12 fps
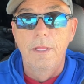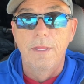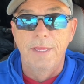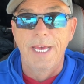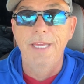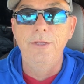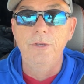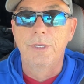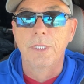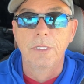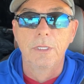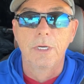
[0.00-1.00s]
then you
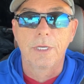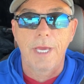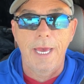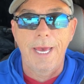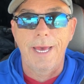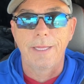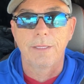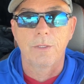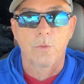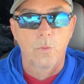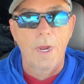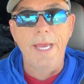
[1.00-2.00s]
can look at the
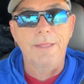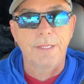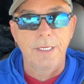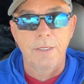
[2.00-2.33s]
rate that